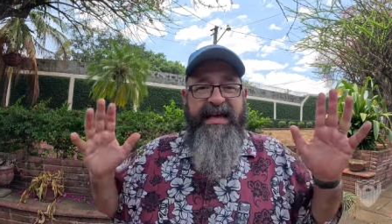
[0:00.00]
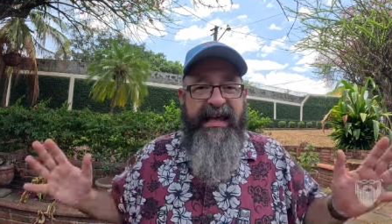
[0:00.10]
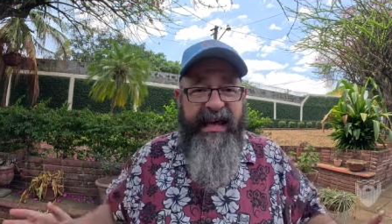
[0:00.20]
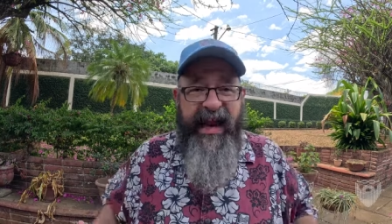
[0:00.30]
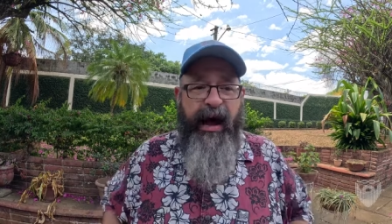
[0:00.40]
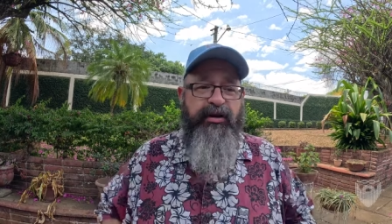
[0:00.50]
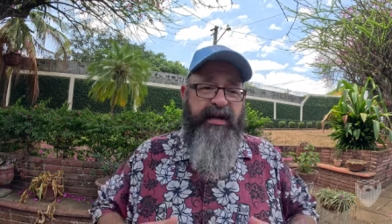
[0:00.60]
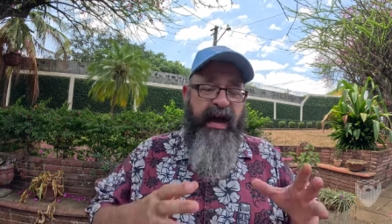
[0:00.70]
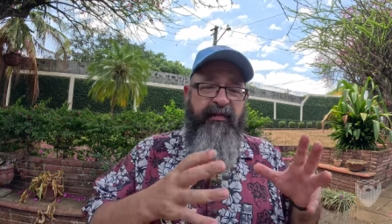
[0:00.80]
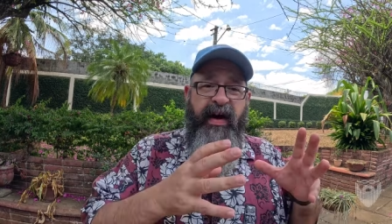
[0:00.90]
get out,
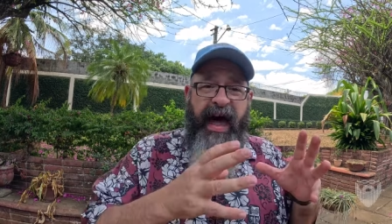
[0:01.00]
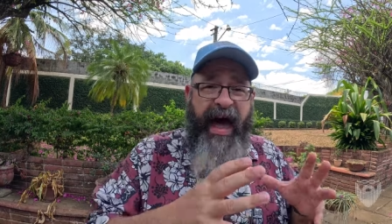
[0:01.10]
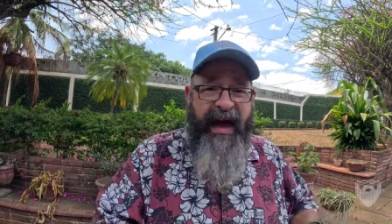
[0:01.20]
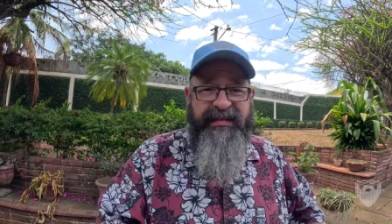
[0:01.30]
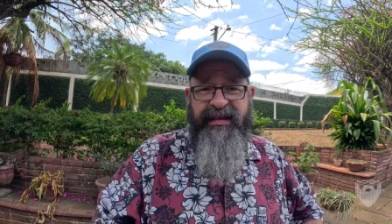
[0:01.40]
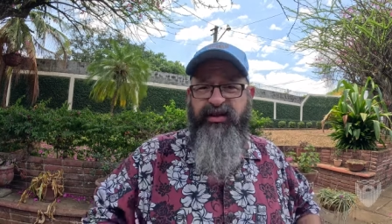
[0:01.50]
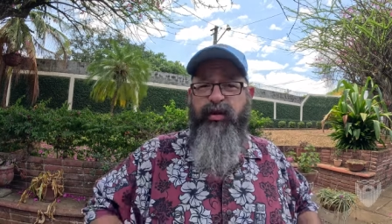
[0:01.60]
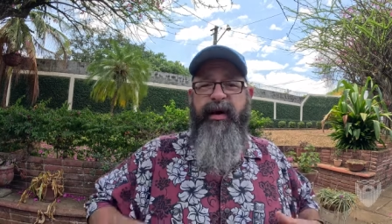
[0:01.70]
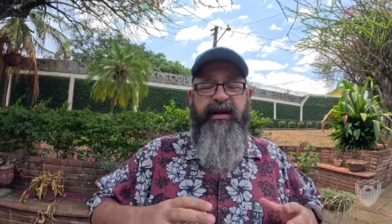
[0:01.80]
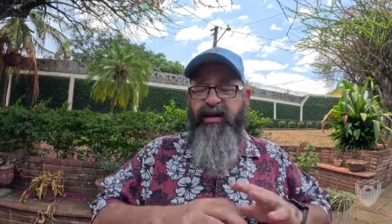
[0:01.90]
to have access to
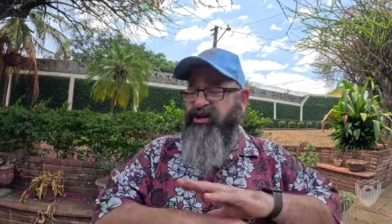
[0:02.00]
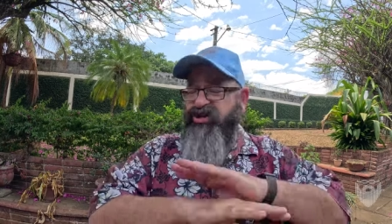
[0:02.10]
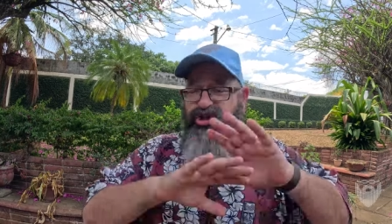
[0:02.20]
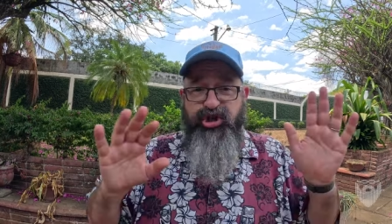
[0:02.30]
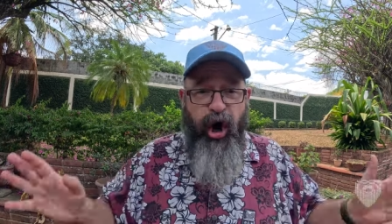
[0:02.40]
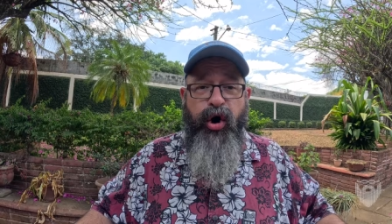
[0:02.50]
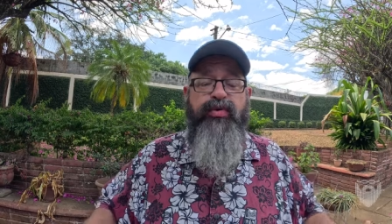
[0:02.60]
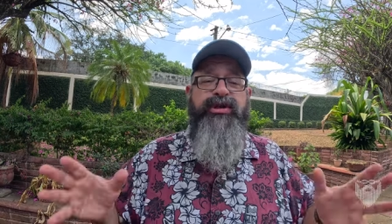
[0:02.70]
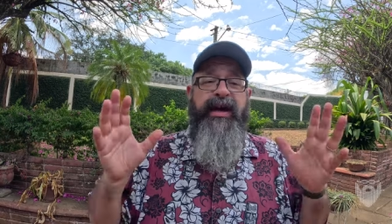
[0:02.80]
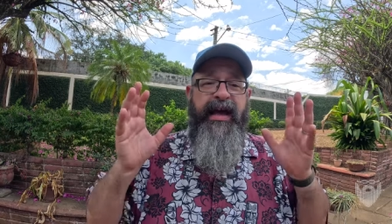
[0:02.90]
your money, to
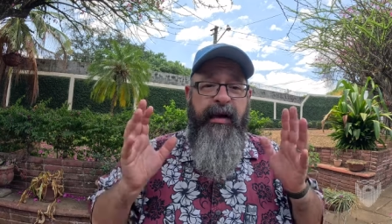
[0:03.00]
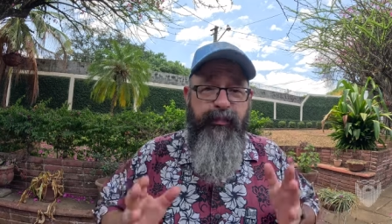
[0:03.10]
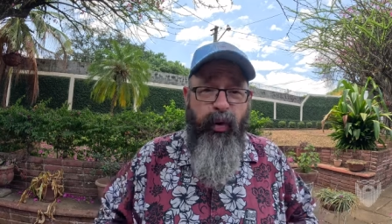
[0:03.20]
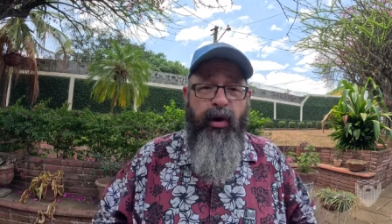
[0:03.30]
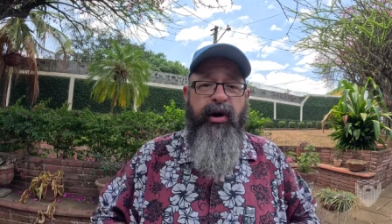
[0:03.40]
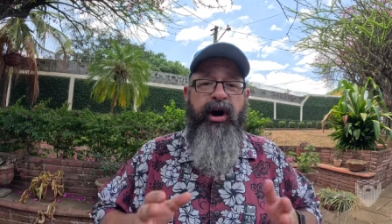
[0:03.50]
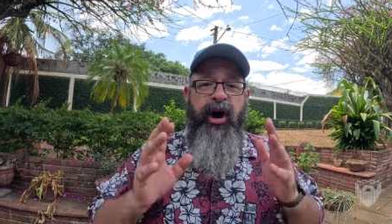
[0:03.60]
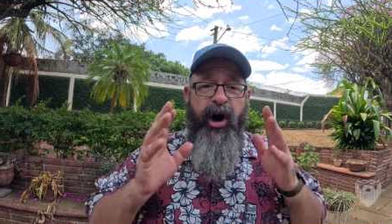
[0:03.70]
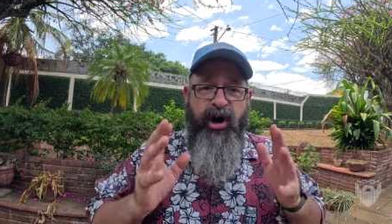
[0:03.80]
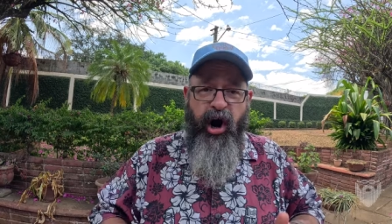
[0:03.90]
don't import
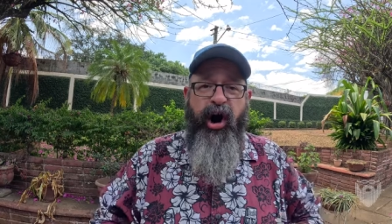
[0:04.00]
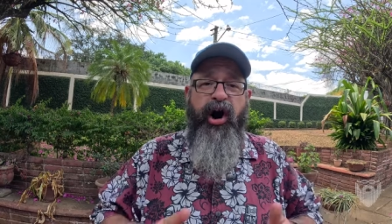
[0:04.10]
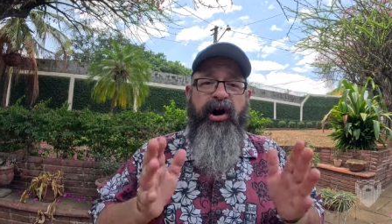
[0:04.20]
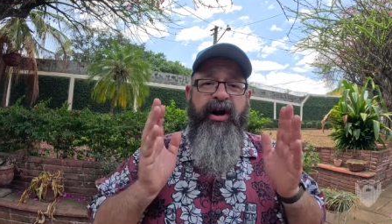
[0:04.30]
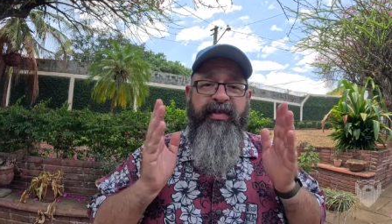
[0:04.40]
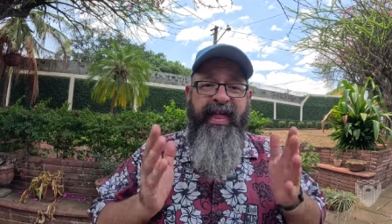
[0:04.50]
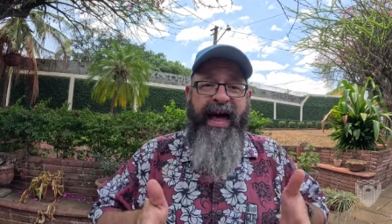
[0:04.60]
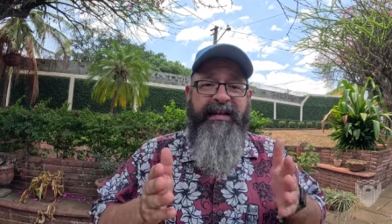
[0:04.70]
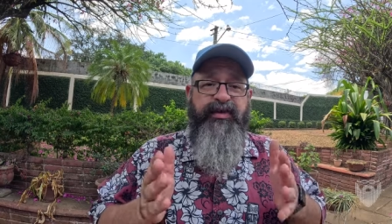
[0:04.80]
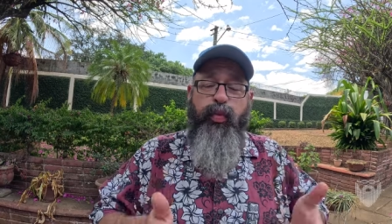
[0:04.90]
a car
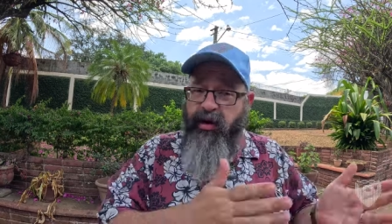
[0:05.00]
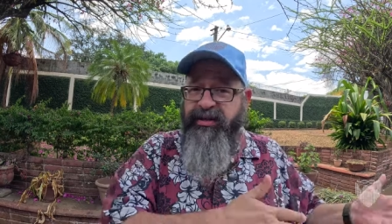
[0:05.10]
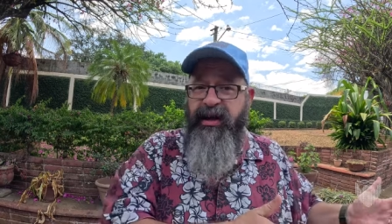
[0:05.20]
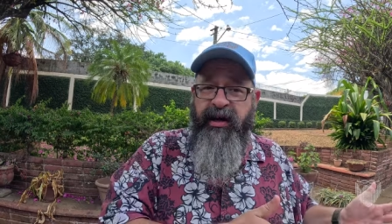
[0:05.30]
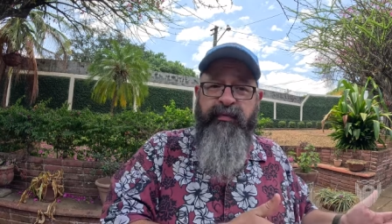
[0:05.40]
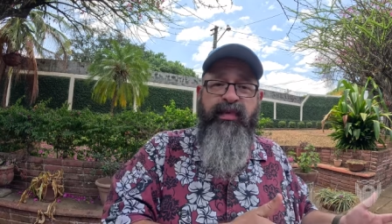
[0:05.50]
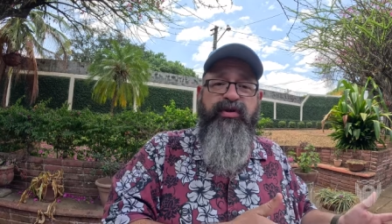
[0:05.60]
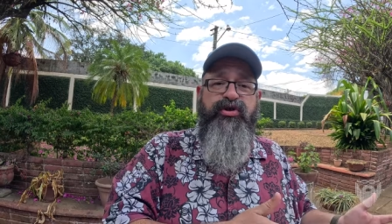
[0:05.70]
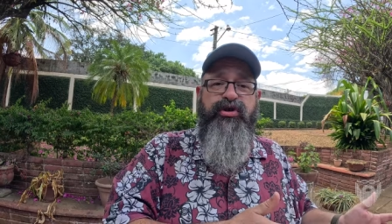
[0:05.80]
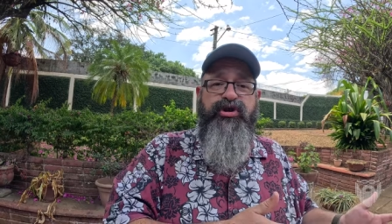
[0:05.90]
that is the worst thing
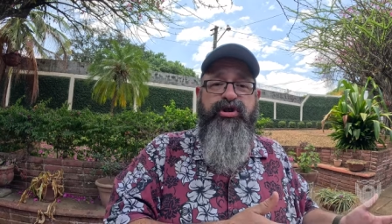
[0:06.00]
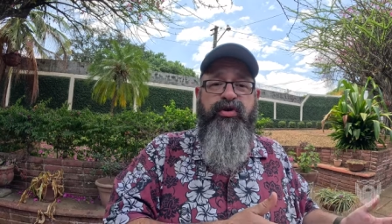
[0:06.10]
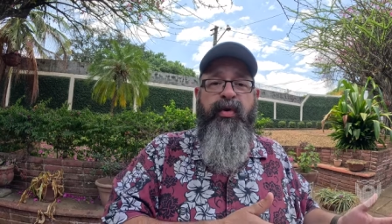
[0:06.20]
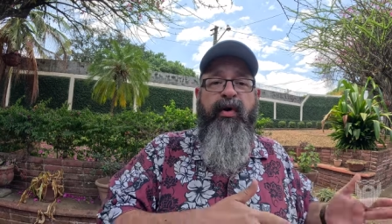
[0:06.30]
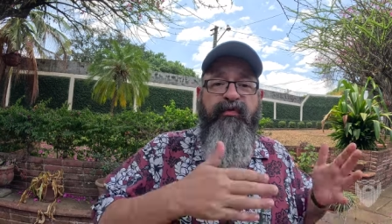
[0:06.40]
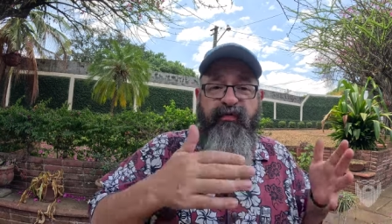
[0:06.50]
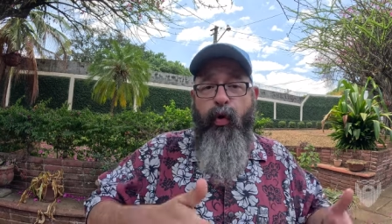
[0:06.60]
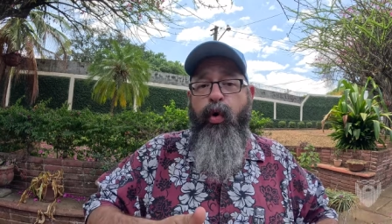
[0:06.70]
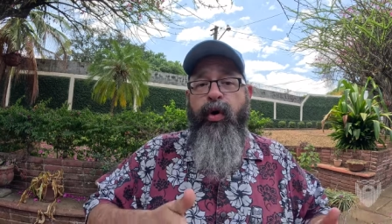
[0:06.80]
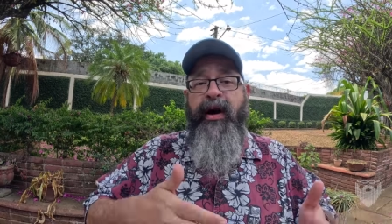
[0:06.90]
you could do
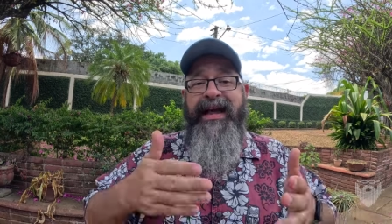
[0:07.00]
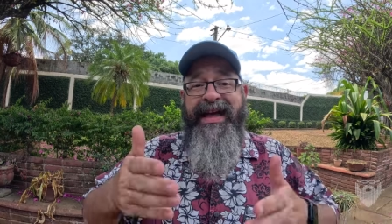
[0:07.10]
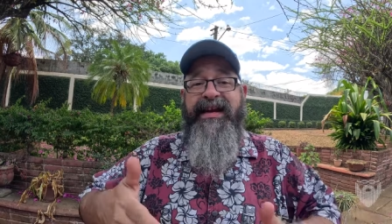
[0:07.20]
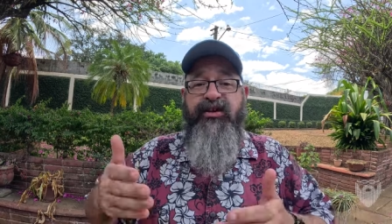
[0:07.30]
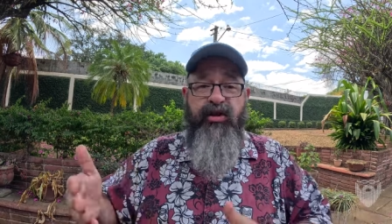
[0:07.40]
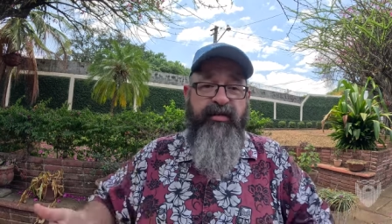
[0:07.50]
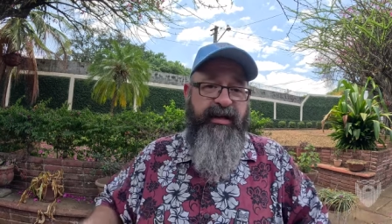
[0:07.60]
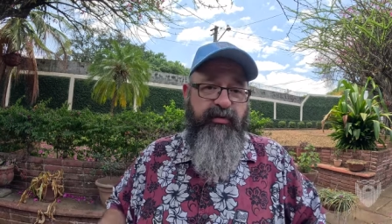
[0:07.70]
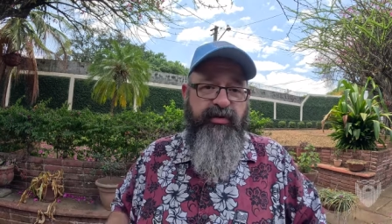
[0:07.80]
for getting to those end